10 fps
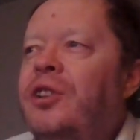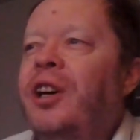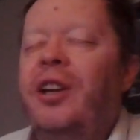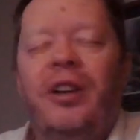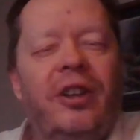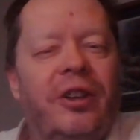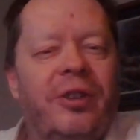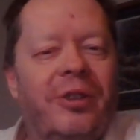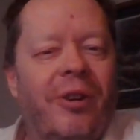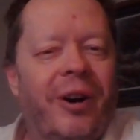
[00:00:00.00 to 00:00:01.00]
tell a
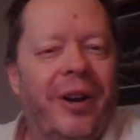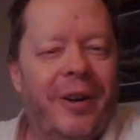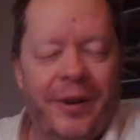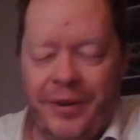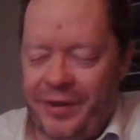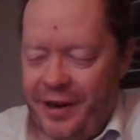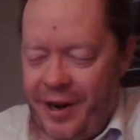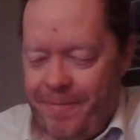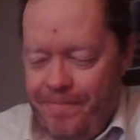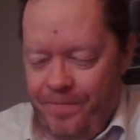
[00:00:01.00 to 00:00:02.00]
little story is
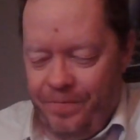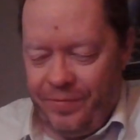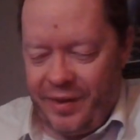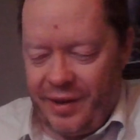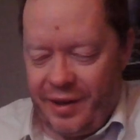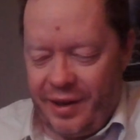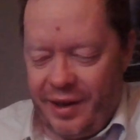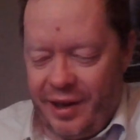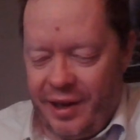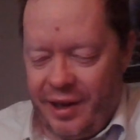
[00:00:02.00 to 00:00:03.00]
I
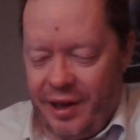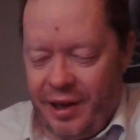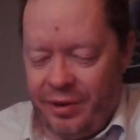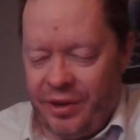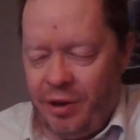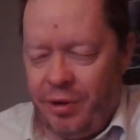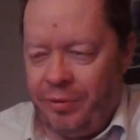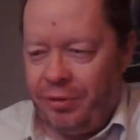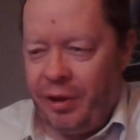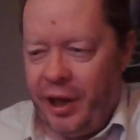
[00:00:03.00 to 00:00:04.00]
was out
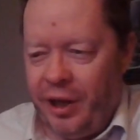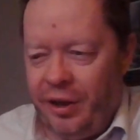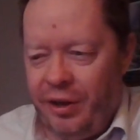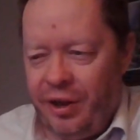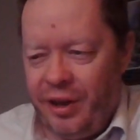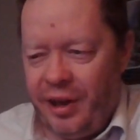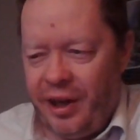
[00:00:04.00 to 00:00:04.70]
with a friend